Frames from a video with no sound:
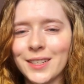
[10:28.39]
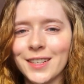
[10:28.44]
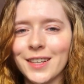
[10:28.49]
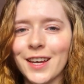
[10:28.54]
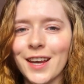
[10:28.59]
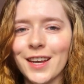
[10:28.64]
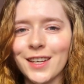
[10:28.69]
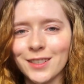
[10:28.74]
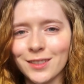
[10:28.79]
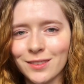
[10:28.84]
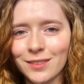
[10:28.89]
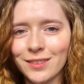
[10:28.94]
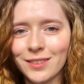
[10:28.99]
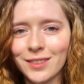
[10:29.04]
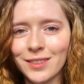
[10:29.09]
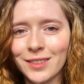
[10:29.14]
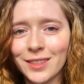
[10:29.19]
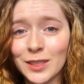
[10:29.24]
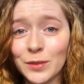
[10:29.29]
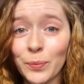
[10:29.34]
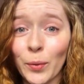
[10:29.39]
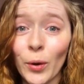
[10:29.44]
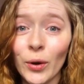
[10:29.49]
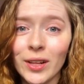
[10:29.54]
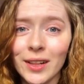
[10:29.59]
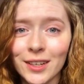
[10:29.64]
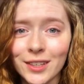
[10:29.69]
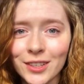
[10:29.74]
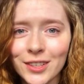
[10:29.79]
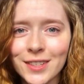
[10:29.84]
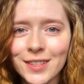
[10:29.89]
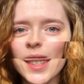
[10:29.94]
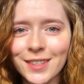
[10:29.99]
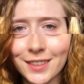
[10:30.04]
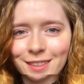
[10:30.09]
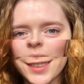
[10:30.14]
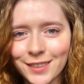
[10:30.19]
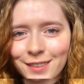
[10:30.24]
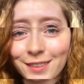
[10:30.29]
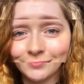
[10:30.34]
but again,
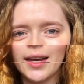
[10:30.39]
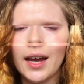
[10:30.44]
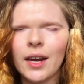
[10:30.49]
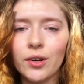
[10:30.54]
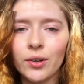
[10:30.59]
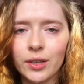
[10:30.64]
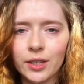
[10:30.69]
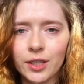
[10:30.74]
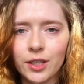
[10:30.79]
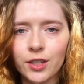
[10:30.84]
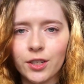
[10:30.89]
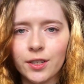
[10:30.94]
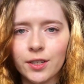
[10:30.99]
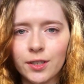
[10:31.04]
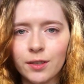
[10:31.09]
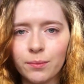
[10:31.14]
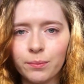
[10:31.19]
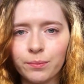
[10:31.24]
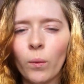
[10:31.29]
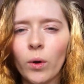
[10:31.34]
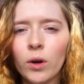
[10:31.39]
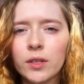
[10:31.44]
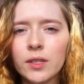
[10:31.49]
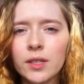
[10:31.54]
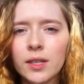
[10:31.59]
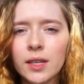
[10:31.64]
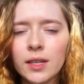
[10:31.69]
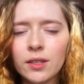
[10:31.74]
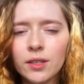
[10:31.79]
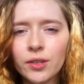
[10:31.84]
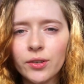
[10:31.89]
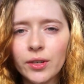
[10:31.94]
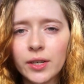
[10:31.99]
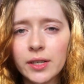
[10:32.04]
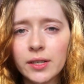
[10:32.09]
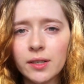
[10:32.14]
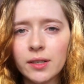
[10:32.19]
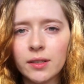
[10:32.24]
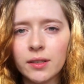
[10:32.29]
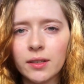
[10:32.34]
spoilers, characters. What's
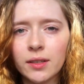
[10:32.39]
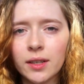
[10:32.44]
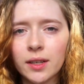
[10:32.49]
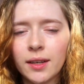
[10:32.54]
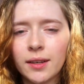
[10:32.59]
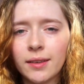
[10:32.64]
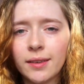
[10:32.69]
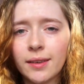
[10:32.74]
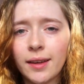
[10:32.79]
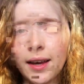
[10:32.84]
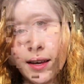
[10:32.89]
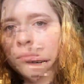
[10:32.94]
interesting is